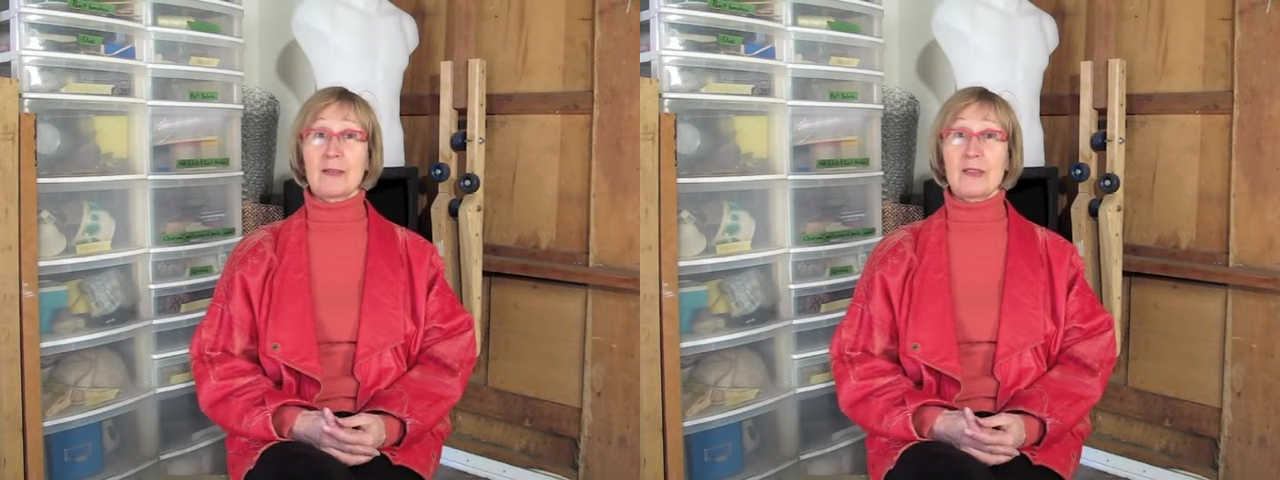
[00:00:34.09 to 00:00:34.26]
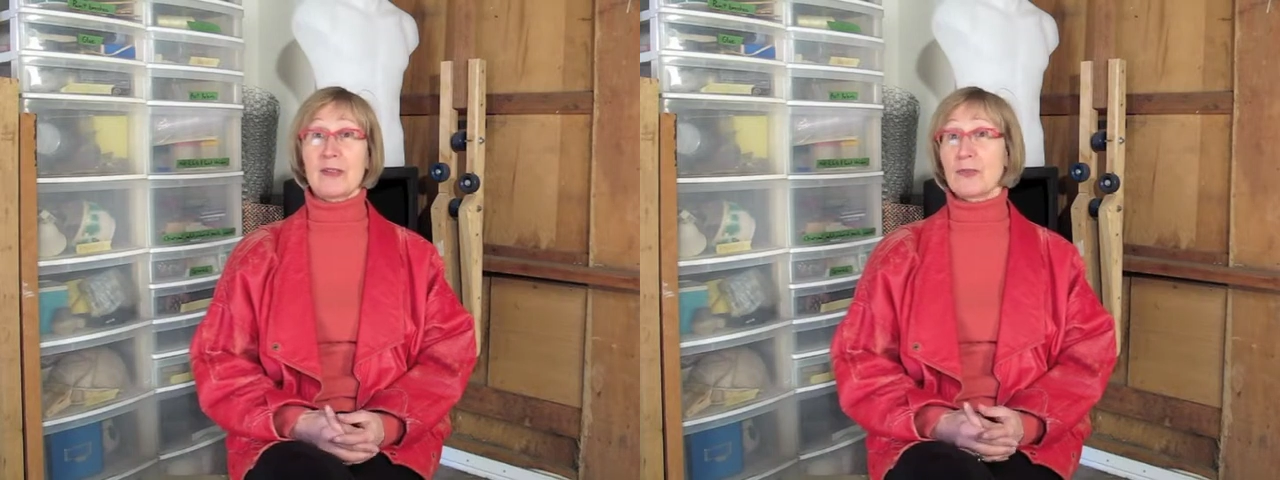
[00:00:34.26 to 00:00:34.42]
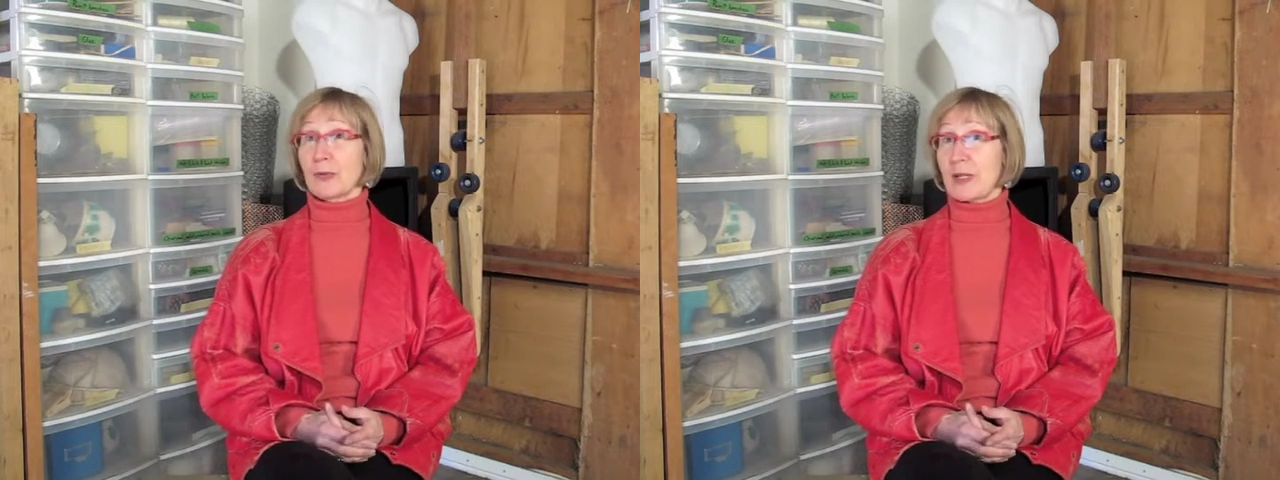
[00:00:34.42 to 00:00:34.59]

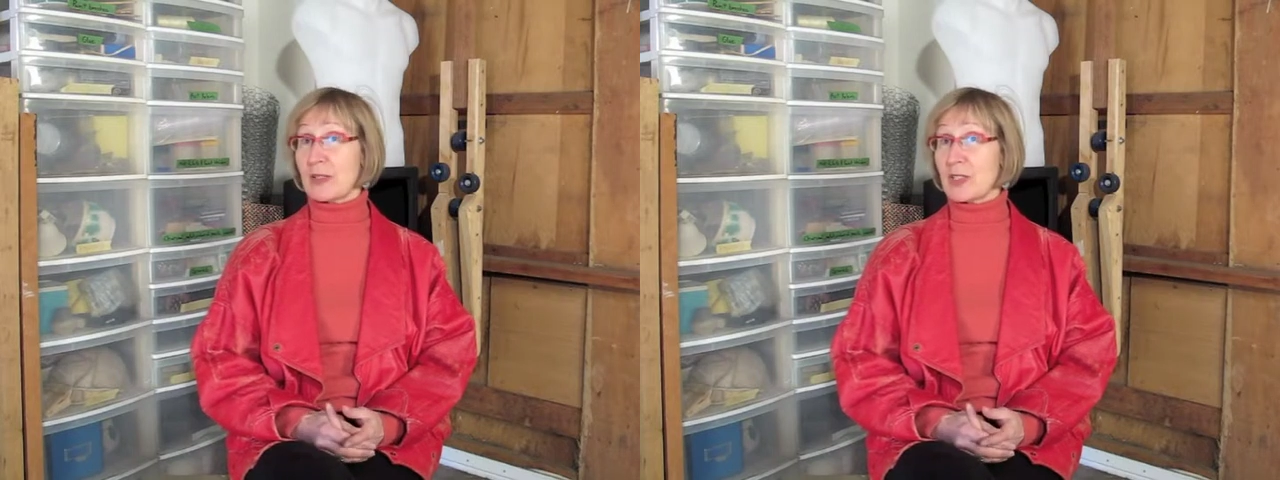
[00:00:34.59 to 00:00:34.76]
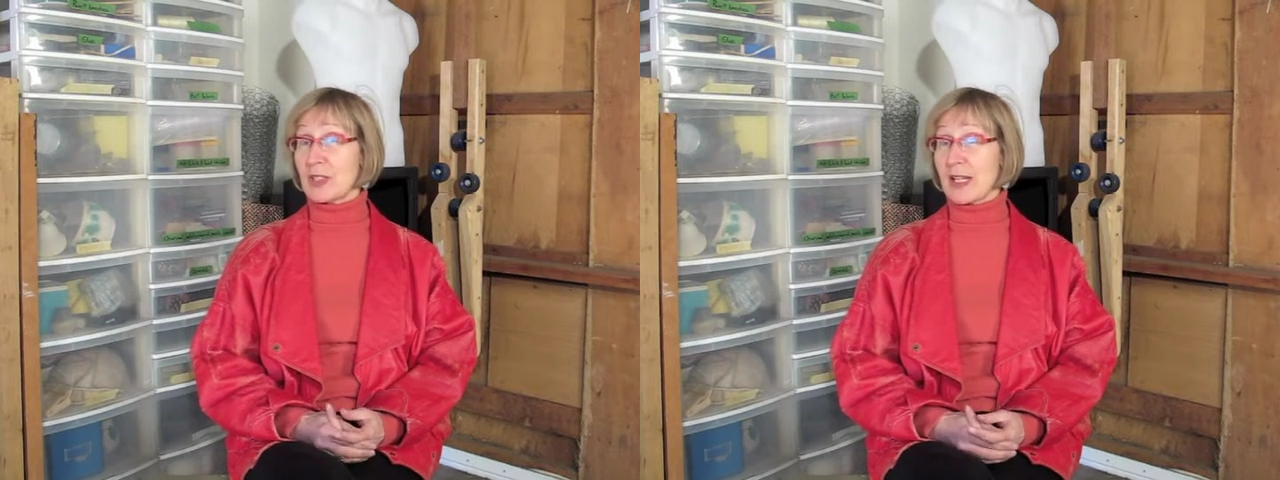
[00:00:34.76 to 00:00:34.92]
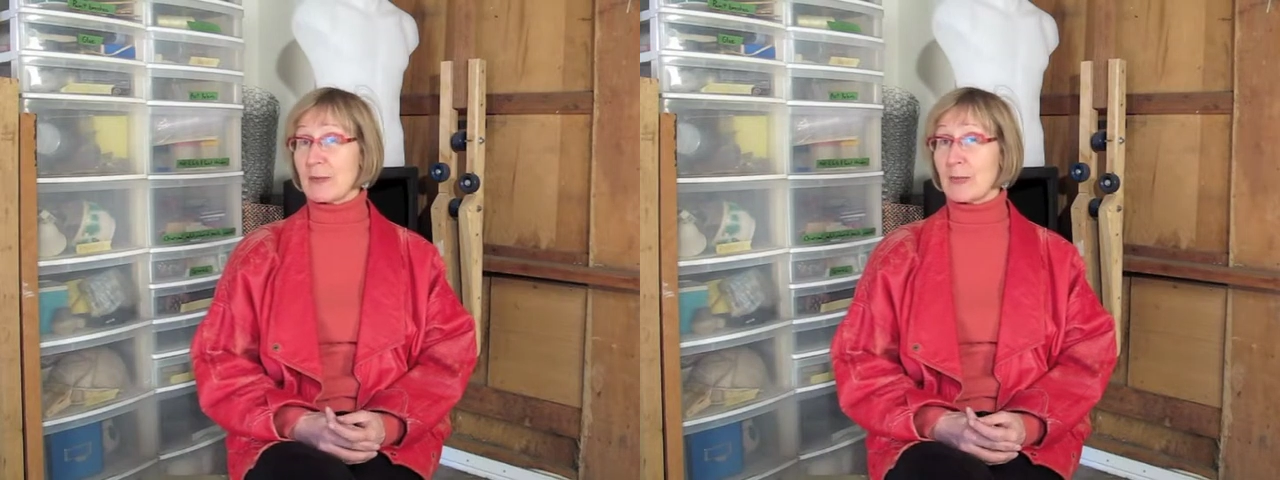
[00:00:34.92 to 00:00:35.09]

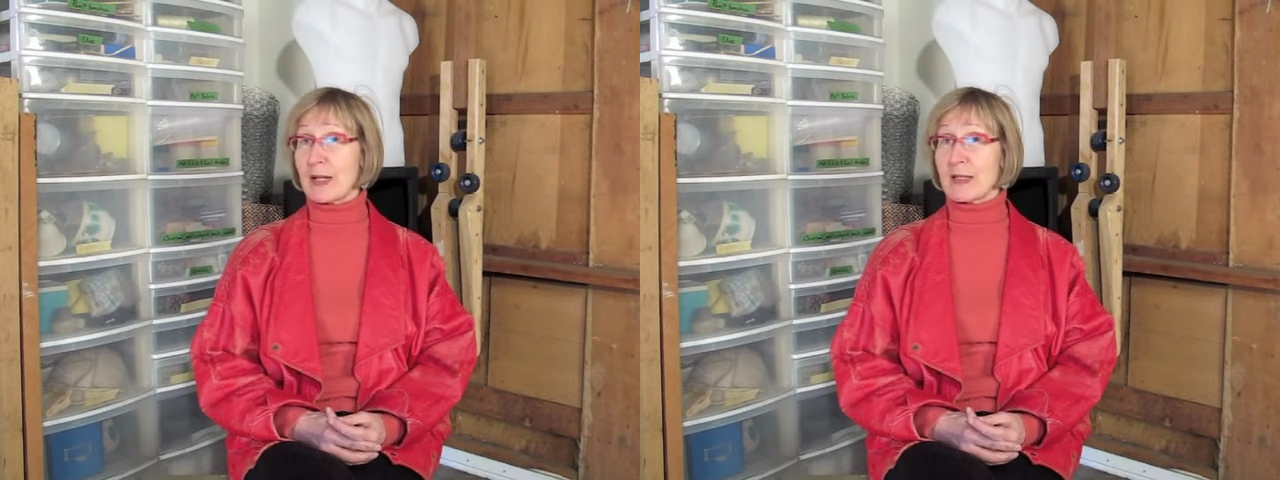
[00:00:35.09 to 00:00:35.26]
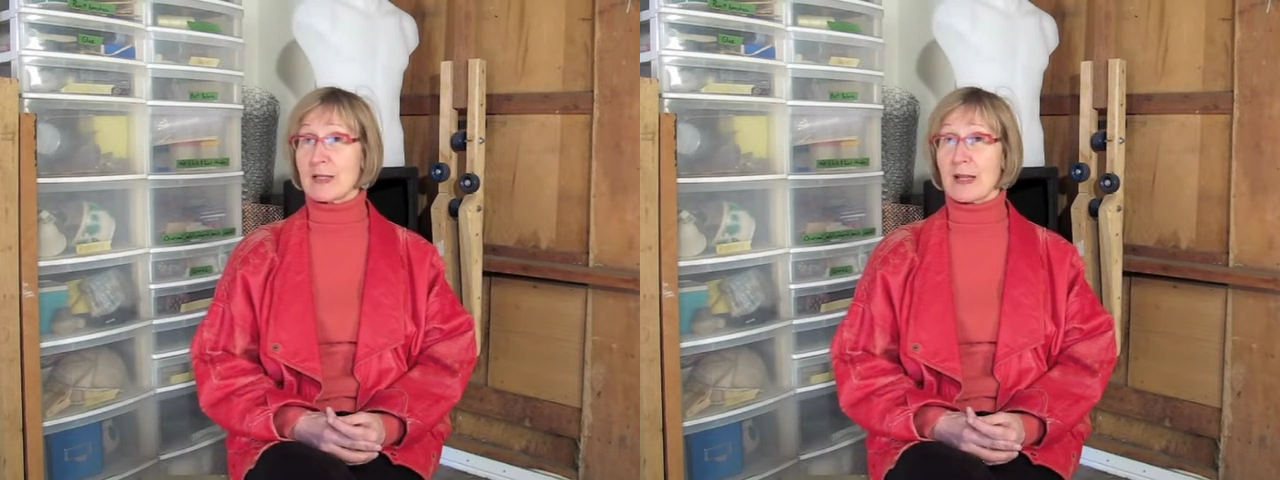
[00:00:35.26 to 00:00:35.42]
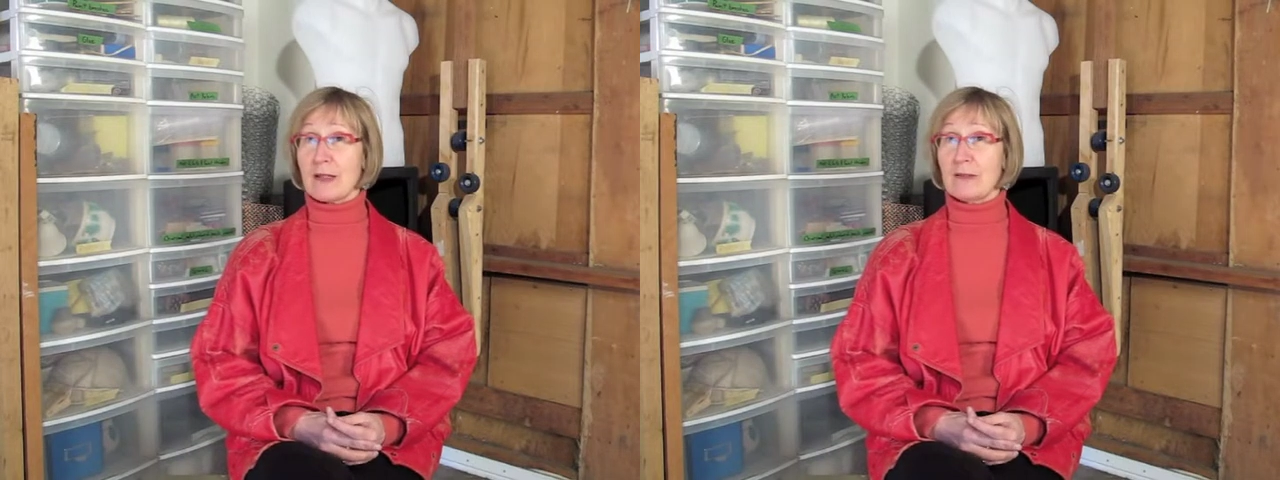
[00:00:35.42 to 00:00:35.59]
differentiate
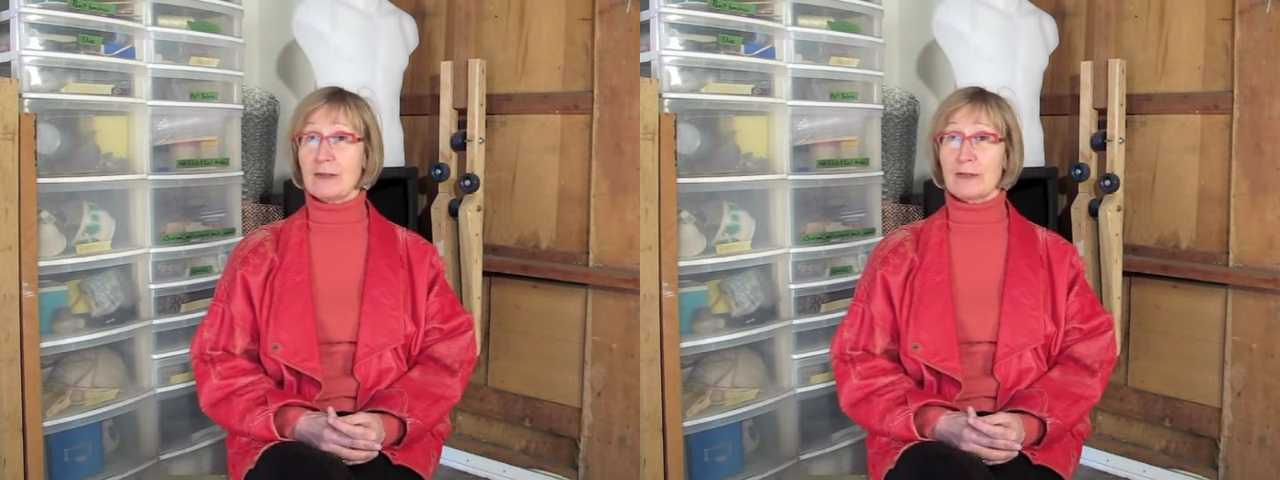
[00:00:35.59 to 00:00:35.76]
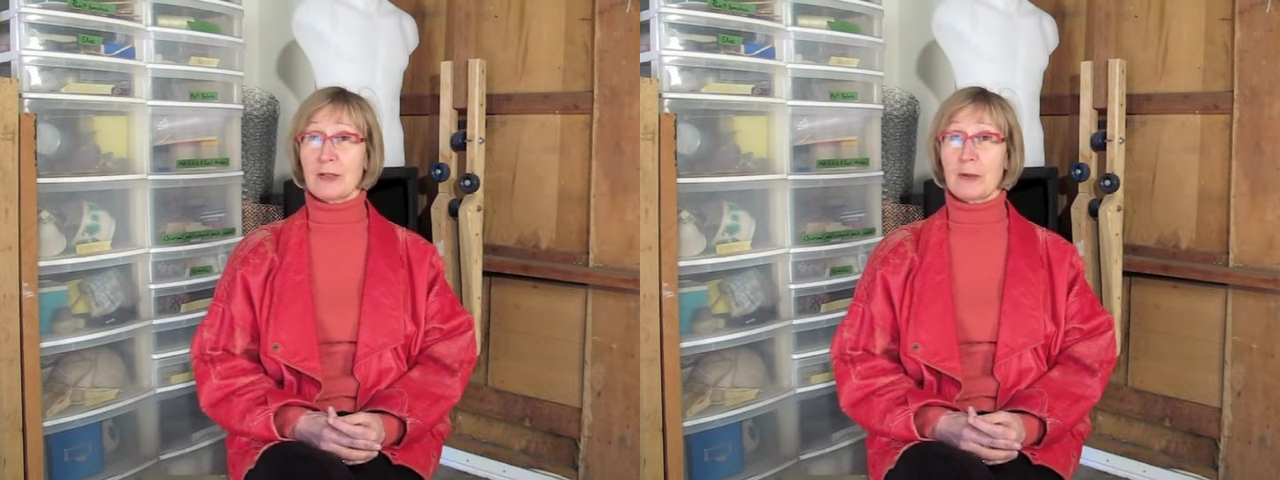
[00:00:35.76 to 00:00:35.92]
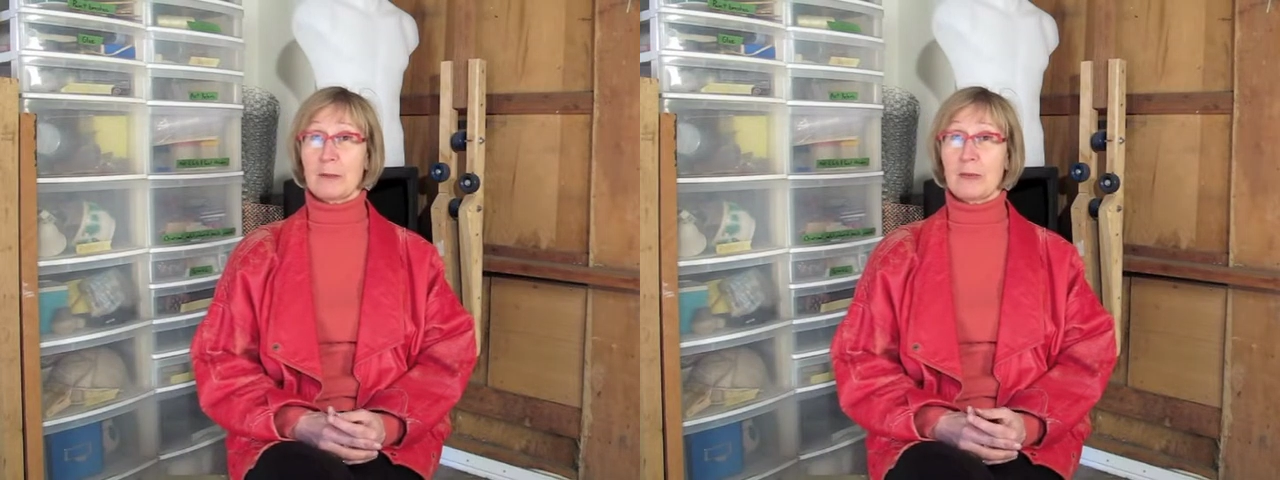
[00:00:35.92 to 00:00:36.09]
myself
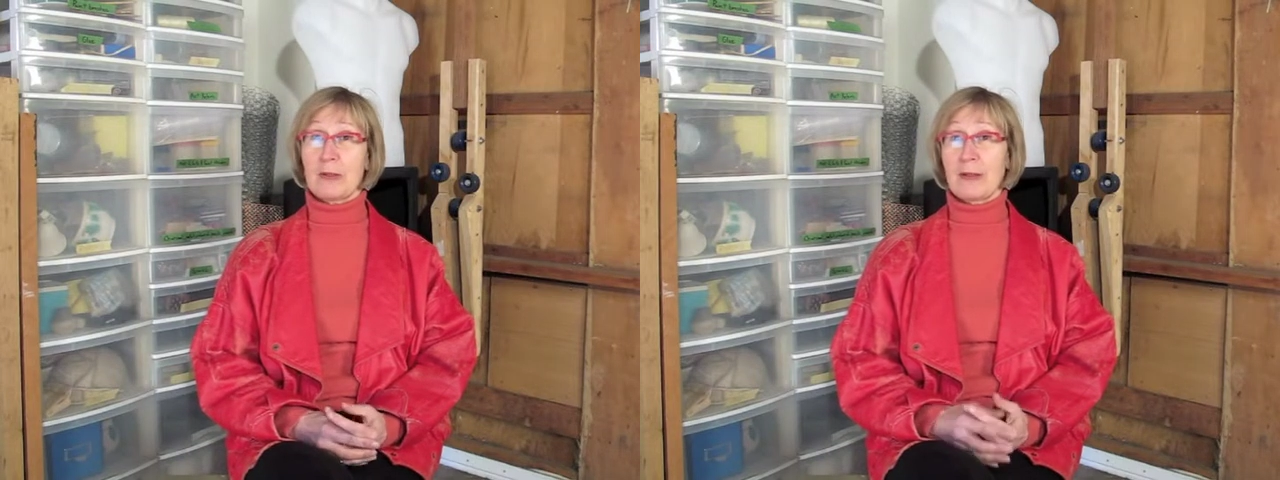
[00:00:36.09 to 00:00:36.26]
from